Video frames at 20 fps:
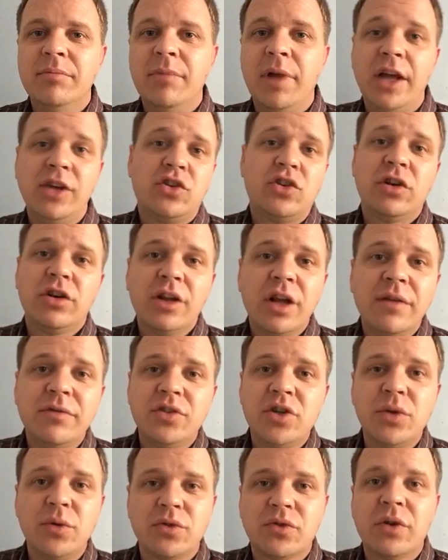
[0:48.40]
And sure enough,
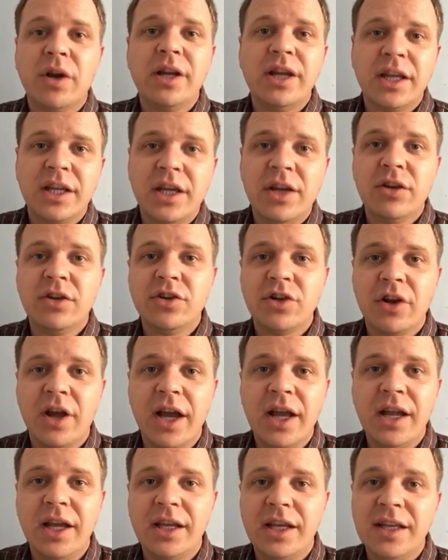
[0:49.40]
she was right. It cured your
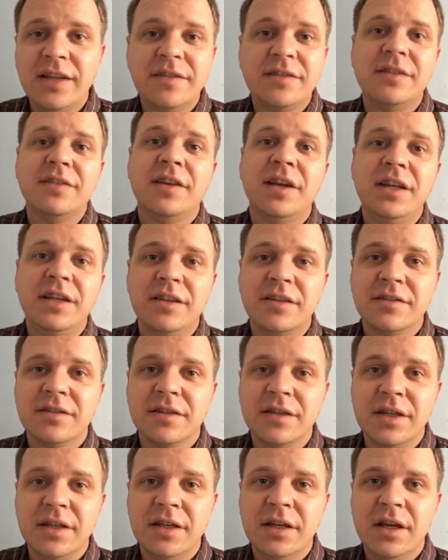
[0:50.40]
headache
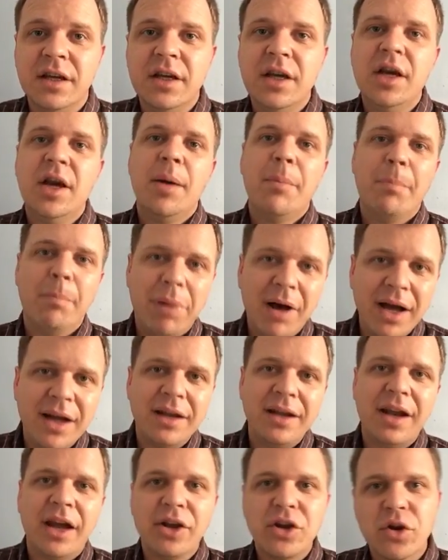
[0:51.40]
instantaneously.
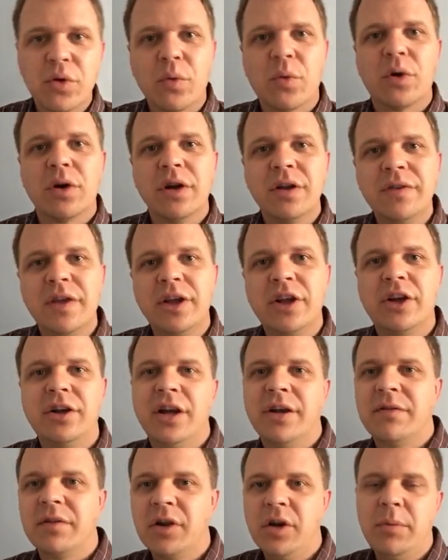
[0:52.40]
But now you're worried that you're
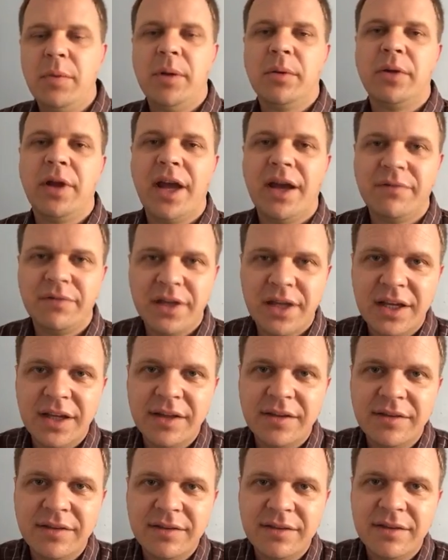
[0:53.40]
never going to be able to have
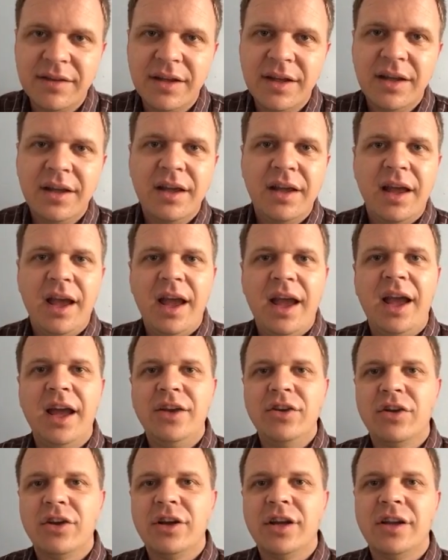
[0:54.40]
kids,
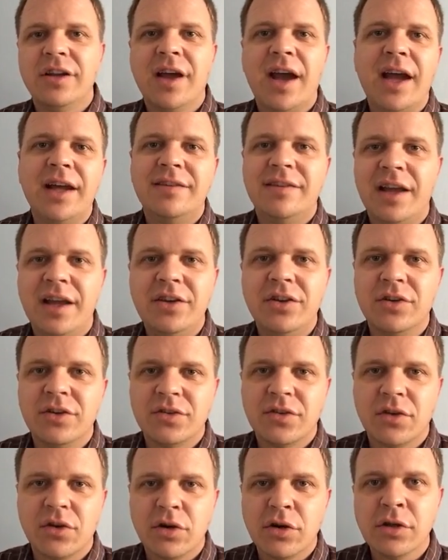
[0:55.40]
and you're going to die 10
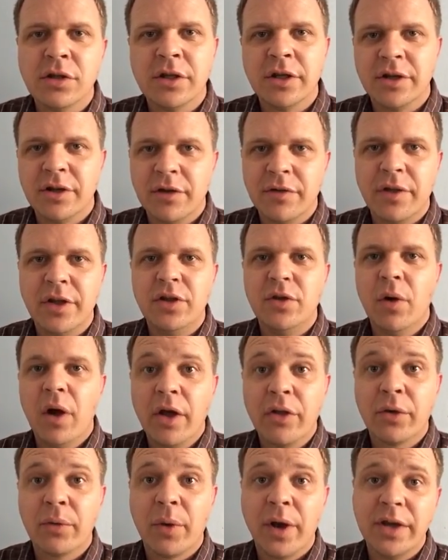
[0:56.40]
years earlier than you
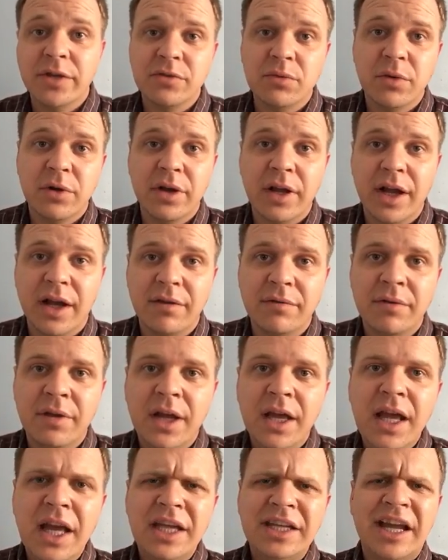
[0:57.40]
otherwise would have.
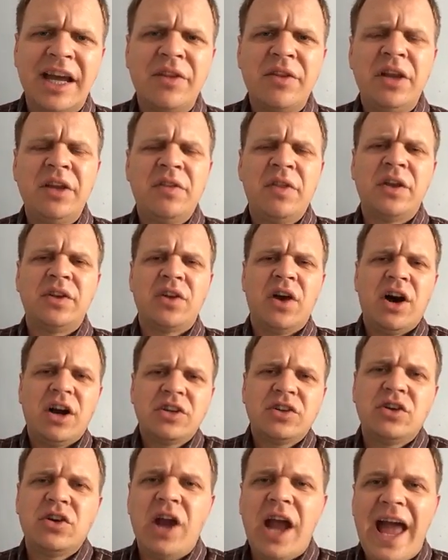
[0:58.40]
Now, did the
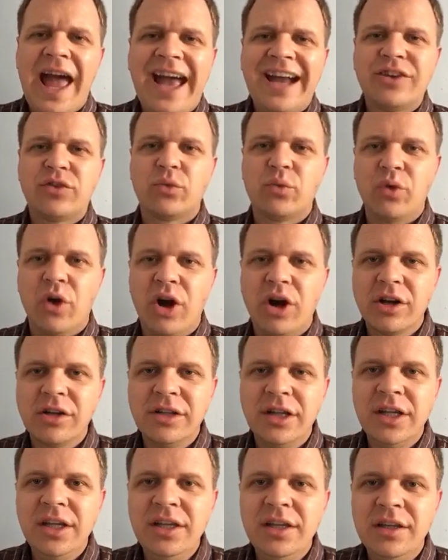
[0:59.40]
doctor act
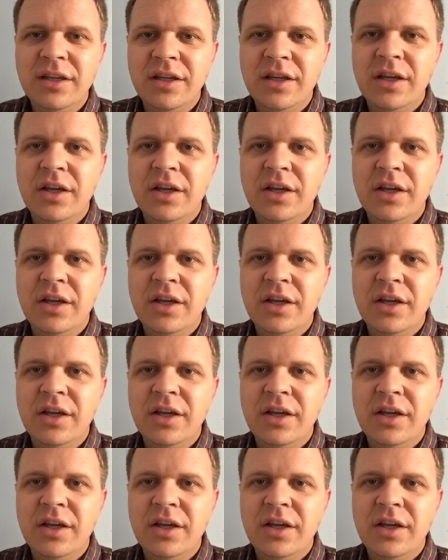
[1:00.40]
wrongly?